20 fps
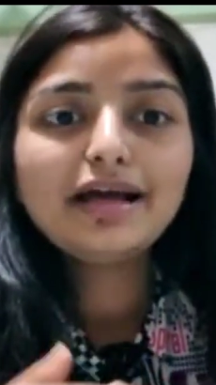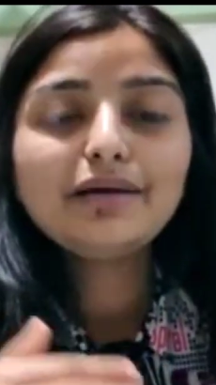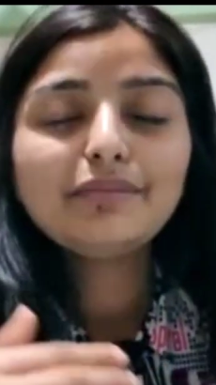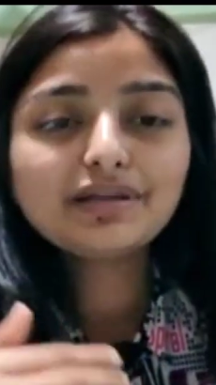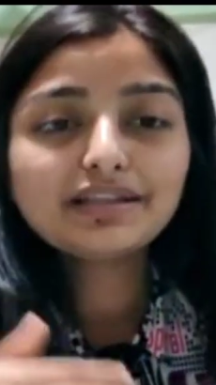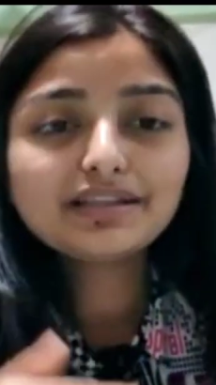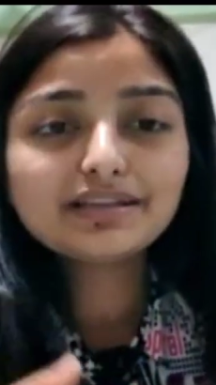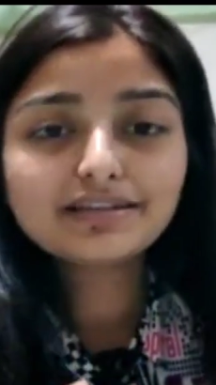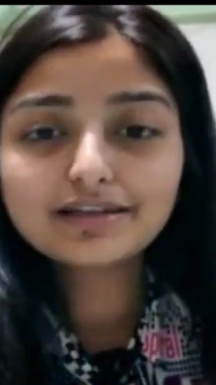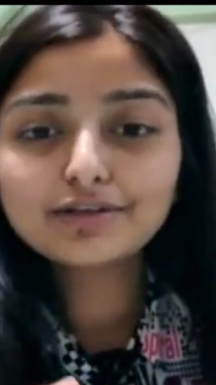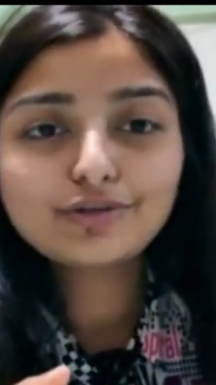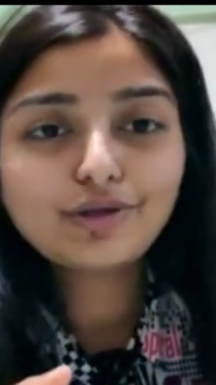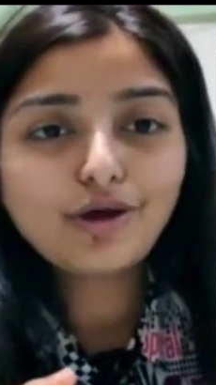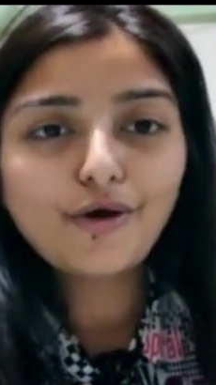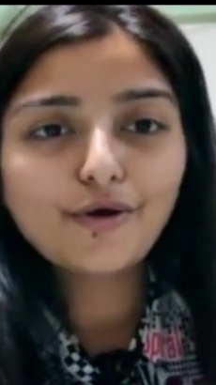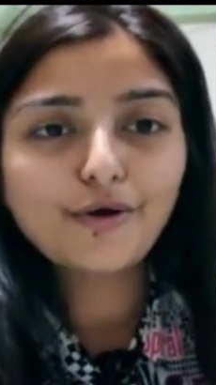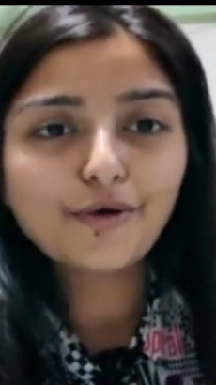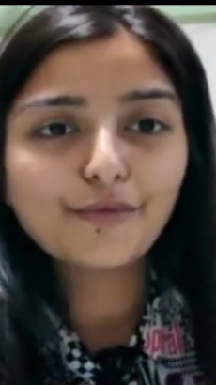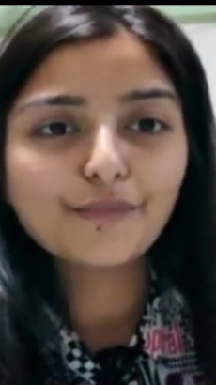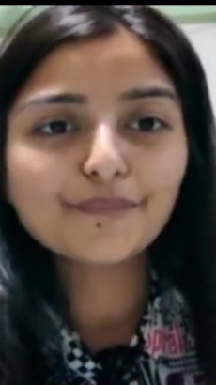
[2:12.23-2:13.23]
But
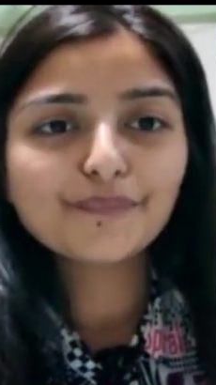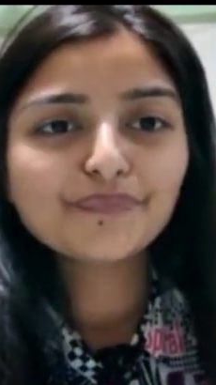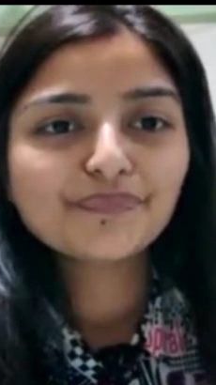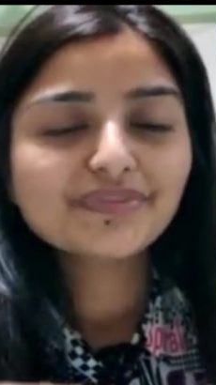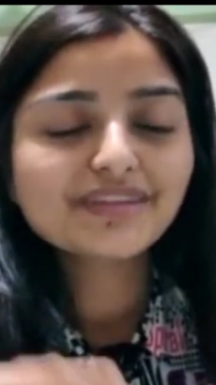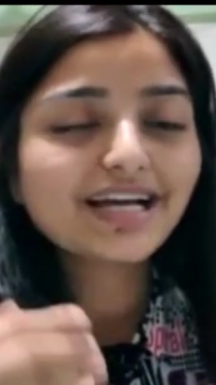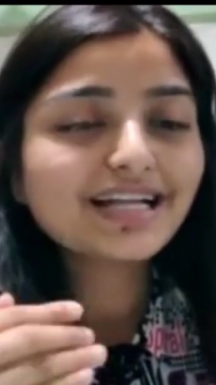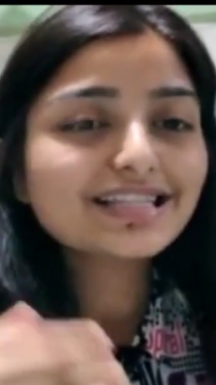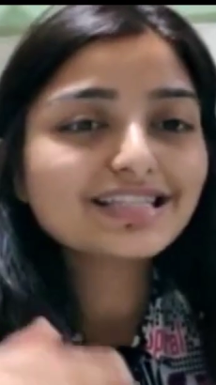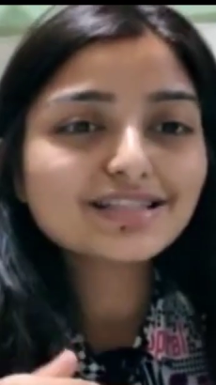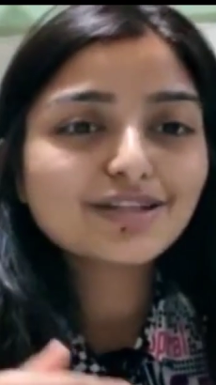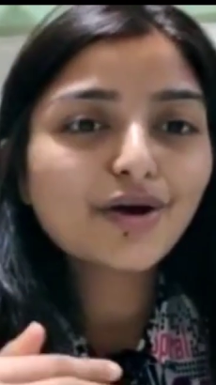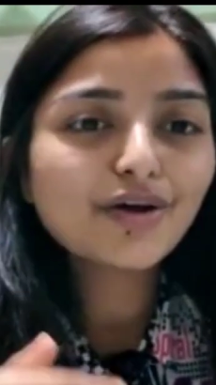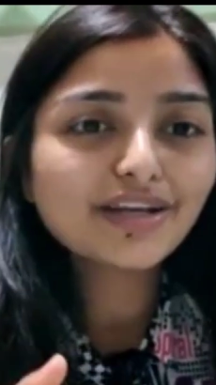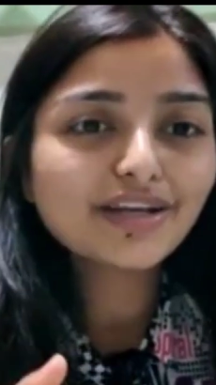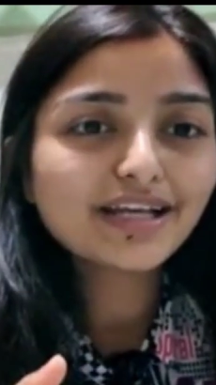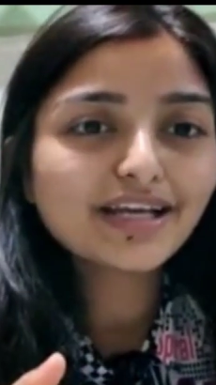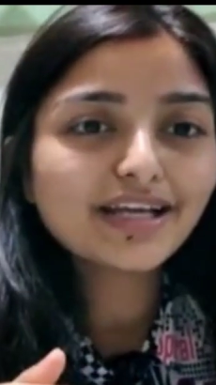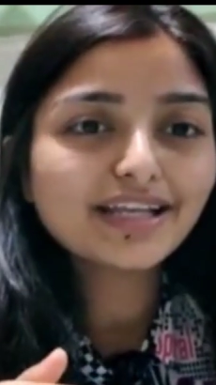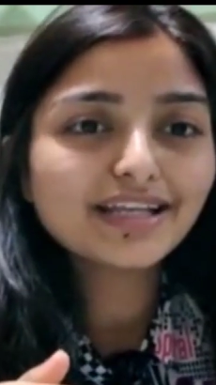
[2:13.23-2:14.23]
no, that's
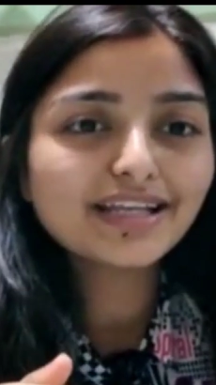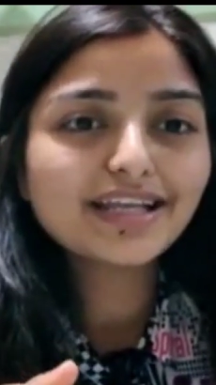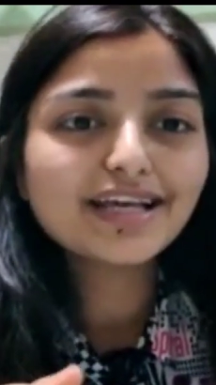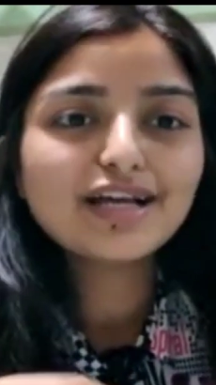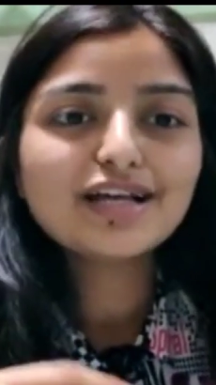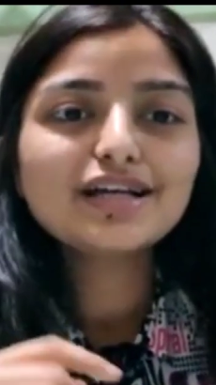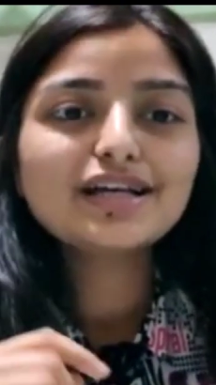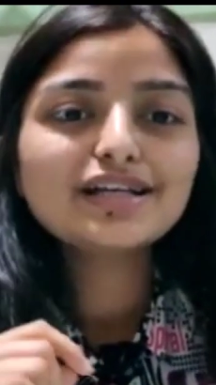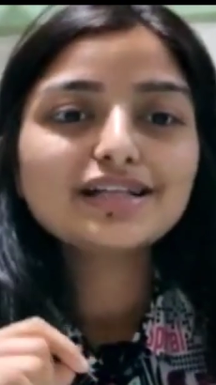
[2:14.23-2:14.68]
not it.